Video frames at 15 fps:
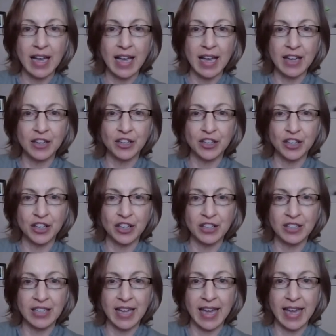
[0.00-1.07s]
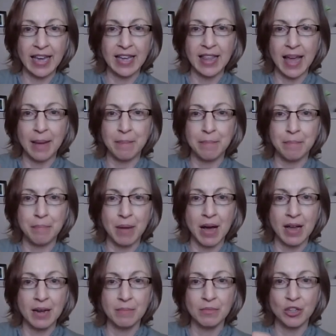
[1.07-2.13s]
and you're going to take that
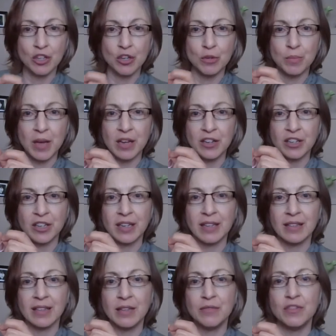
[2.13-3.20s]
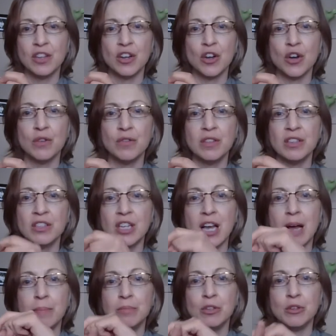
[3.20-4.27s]
bottom loop and you're going to lift it over the
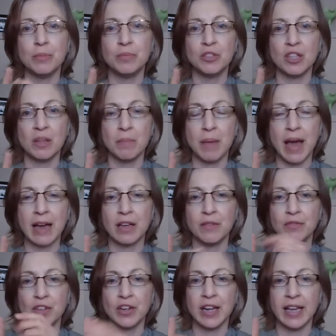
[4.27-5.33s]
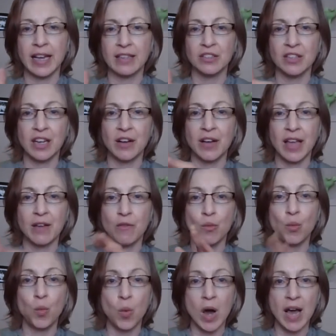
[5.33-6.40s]
top loop to the back of your hand. So now I have
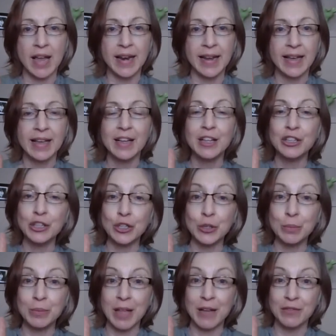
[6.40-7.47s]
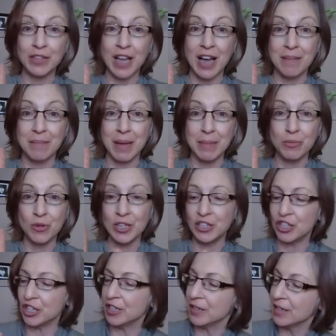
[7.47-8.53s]
one loop left on my
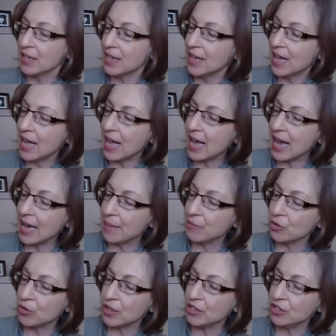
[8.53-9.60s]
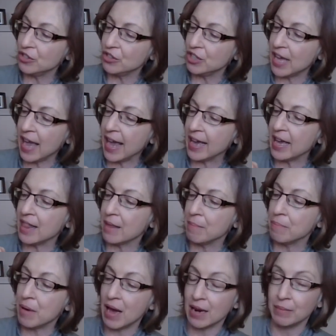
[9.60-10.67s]
pointer. I'm going to take the
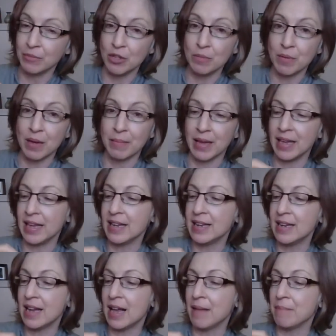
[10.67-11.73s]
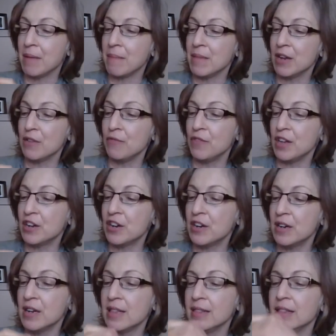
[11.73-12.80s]
bottom loop on my middle finger,
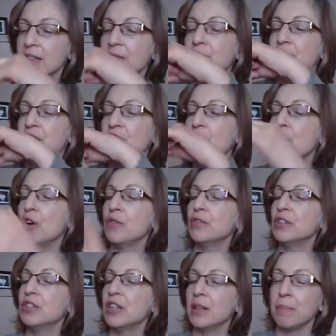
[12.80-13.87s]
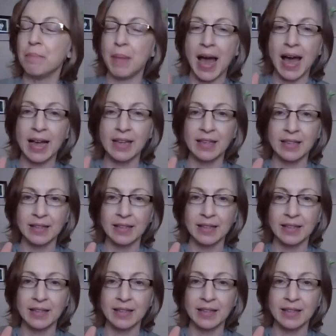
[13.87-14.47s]
lift it over to the back.